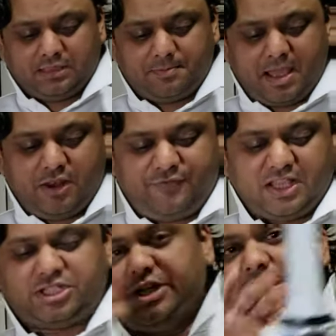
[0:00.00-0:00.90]
The
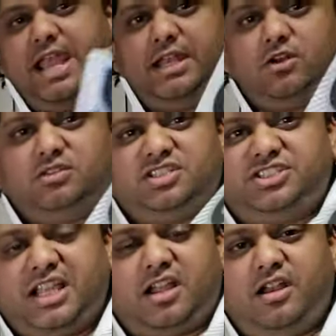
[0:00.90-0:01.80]
manufacture date on the
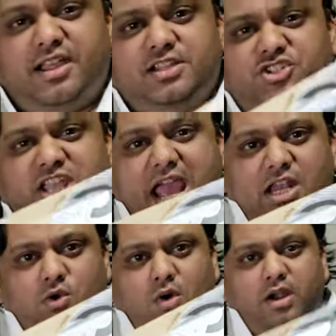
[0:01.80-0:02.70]
sticker is
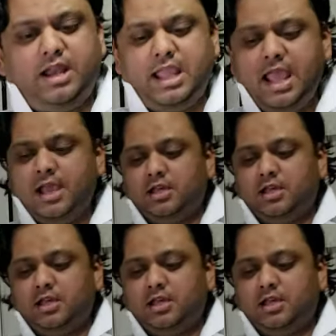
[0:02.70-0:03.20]
January